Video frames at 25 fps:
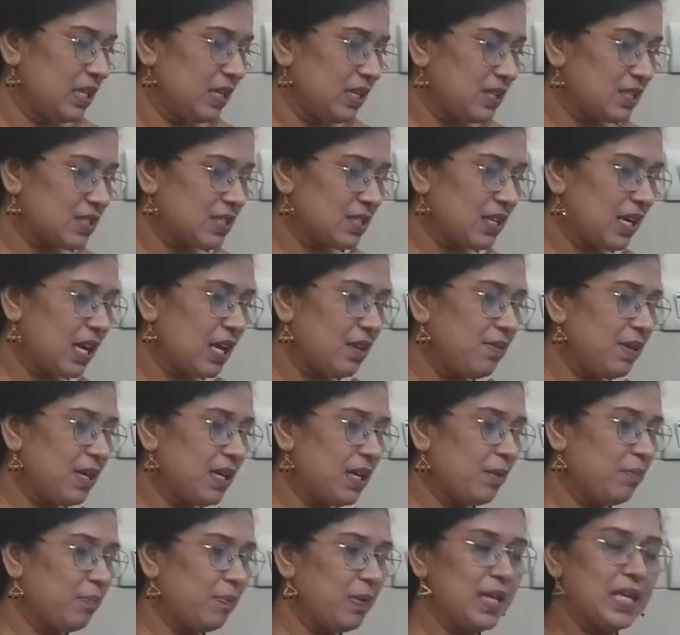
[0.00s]

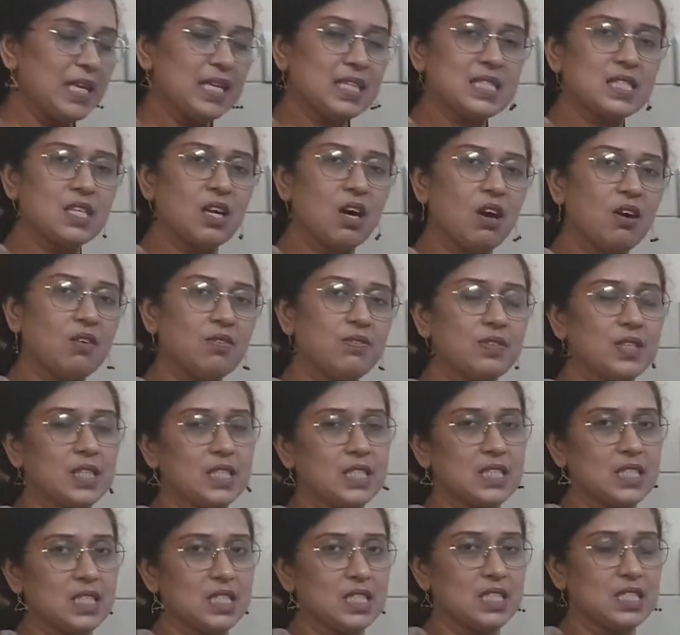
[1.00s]
describing a place of
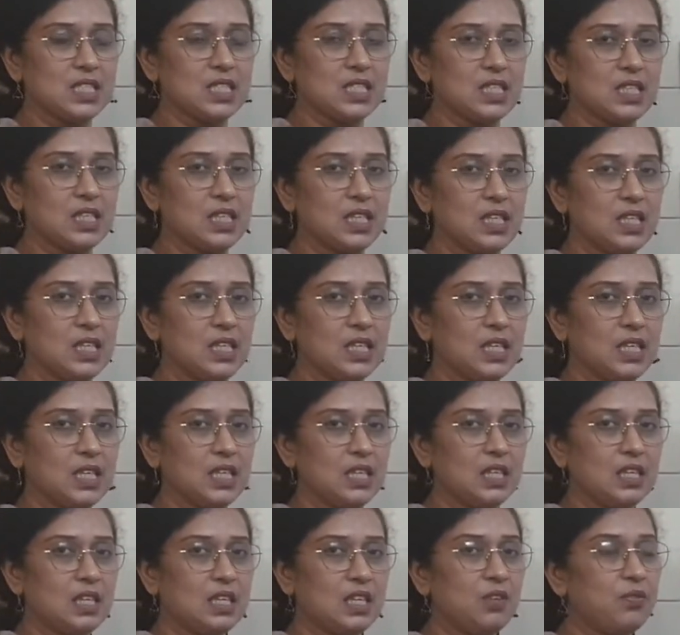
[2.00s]
interest.
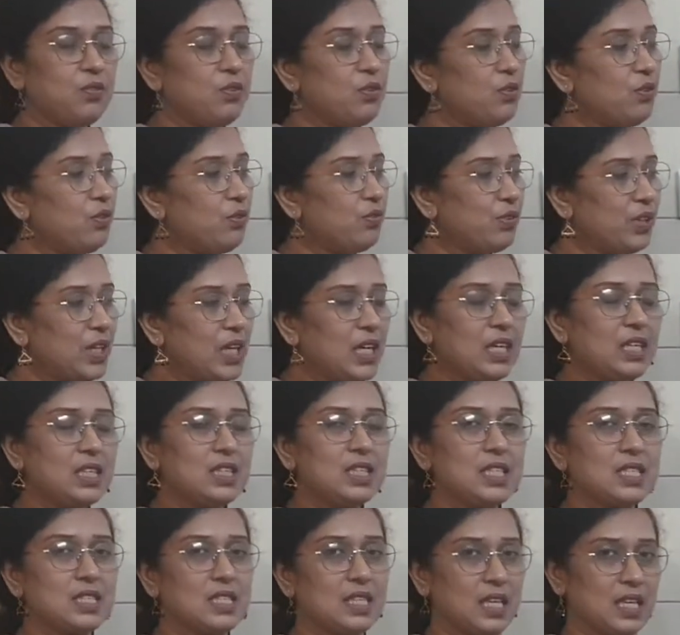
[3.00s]
If you read
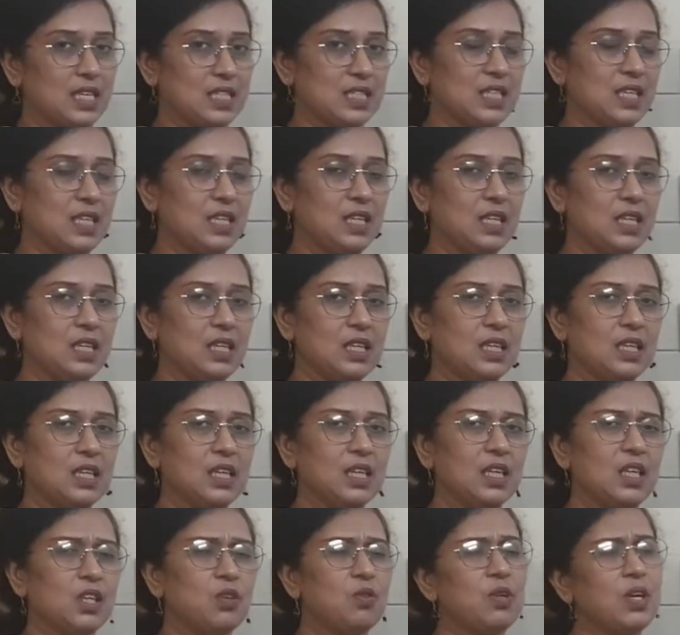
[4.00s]
this lesson,
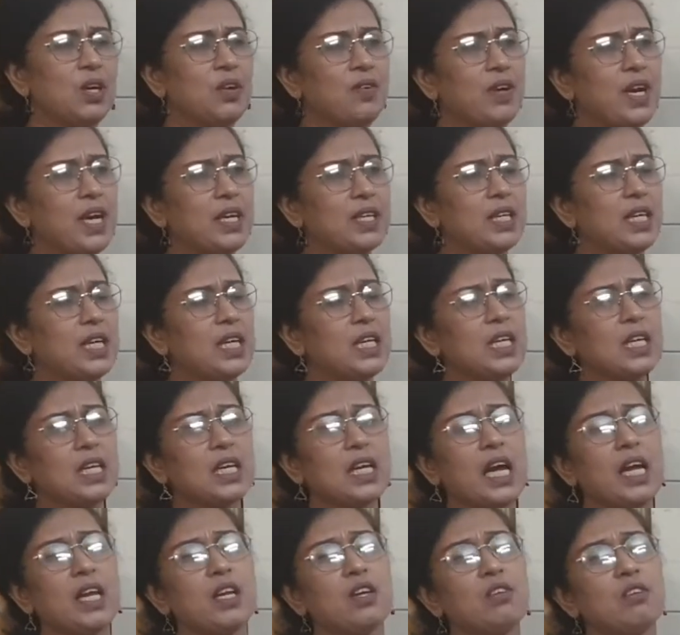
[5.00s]
you can write any
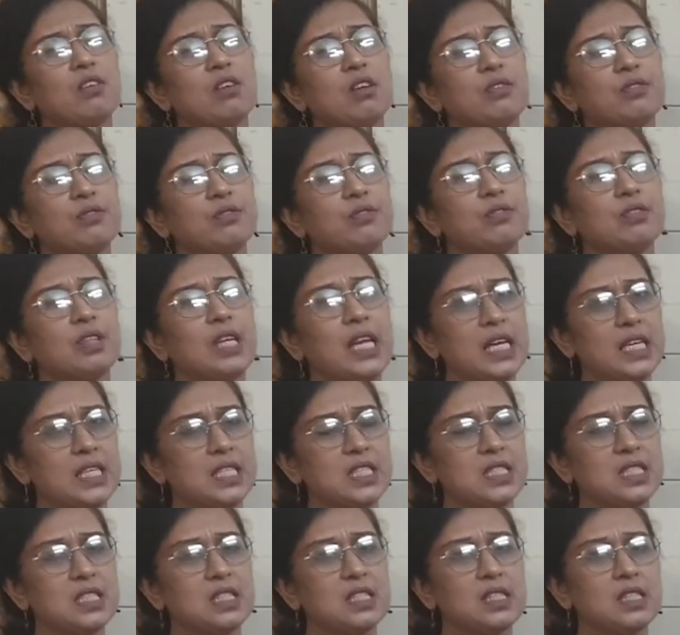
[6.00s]
kind of
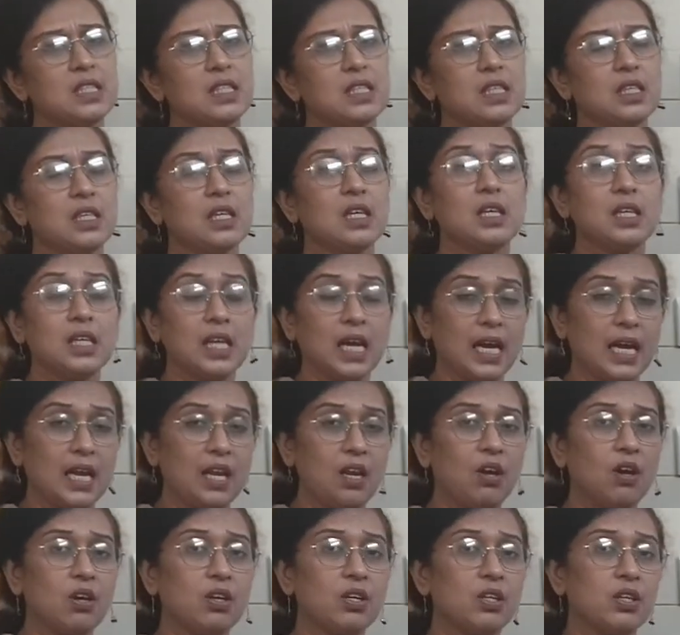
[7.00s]
letter,
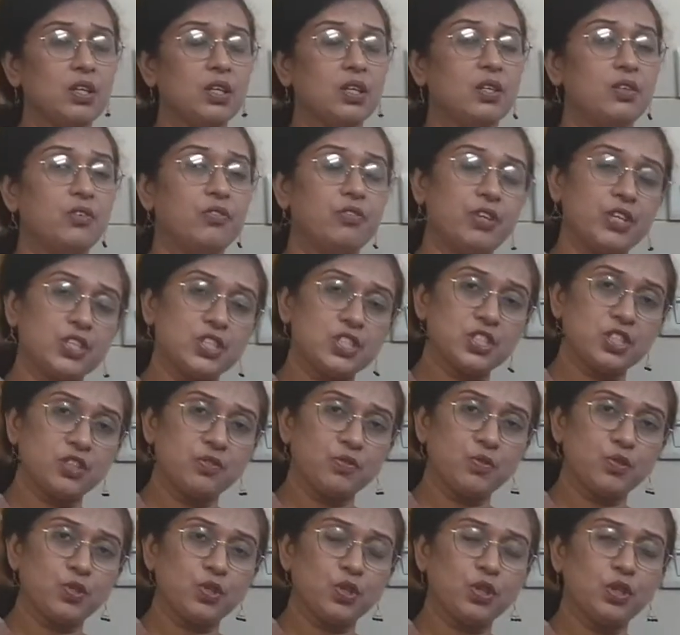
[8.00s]
dialogue,
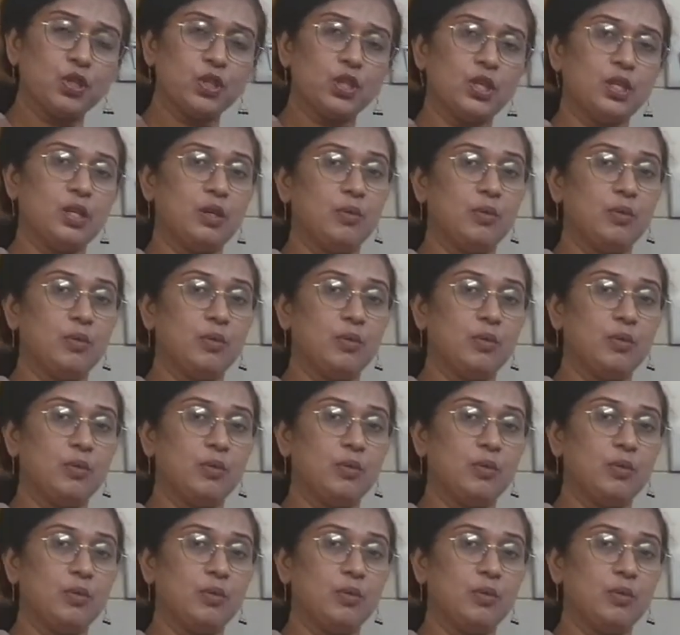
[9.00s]
description,